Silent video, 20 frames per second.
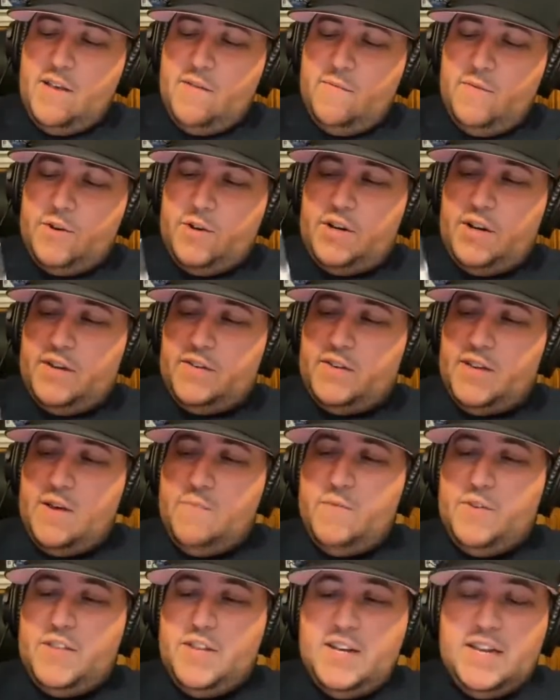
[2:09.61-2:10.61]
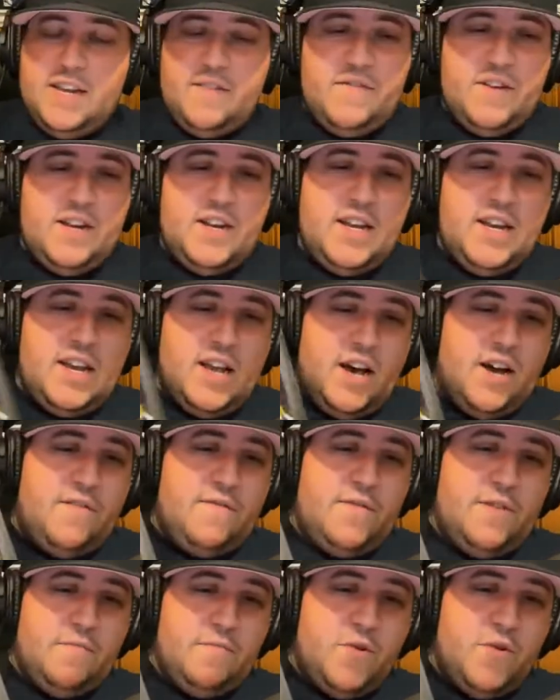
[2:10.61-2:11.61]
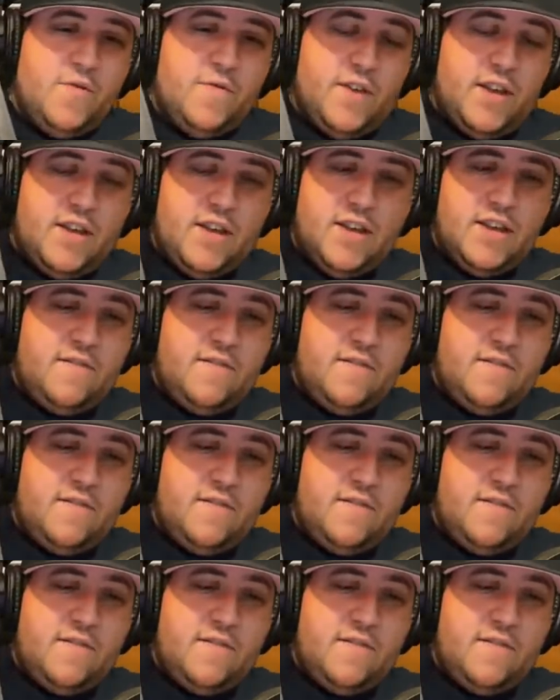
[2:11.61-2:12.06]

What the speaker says: which does come with the DVD of the movie,